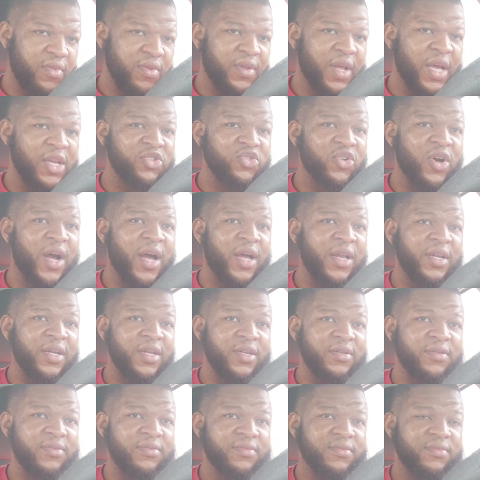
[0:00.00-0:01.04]
They tried it.
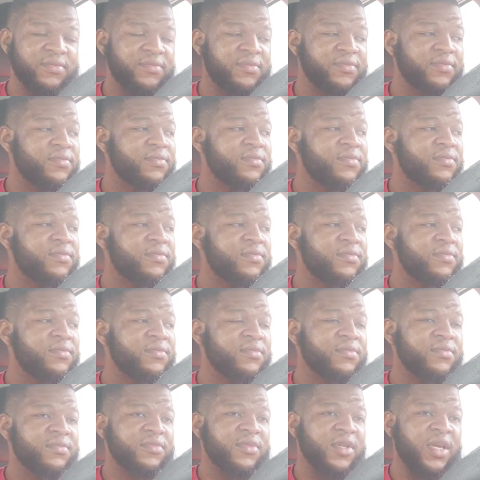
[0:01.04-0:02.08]

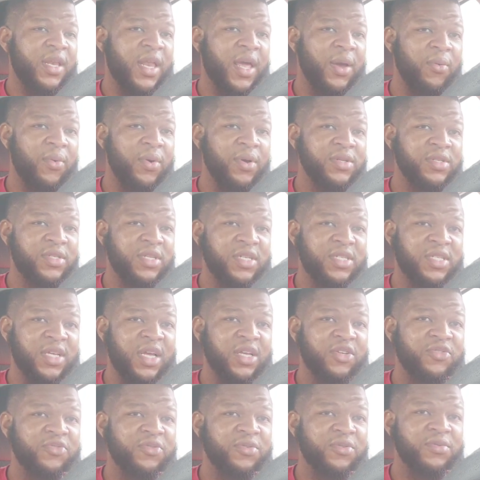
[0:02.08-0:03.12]
And they wasn't
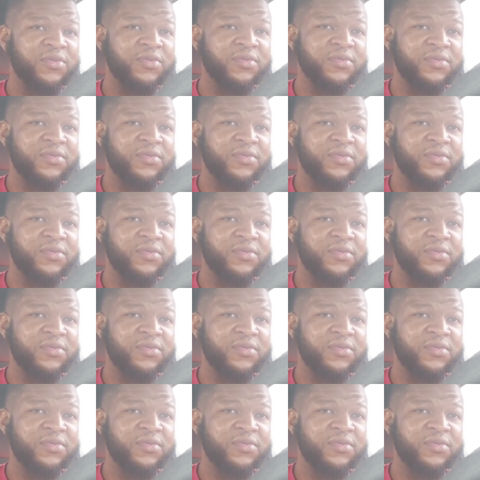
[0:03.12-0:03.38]
successful.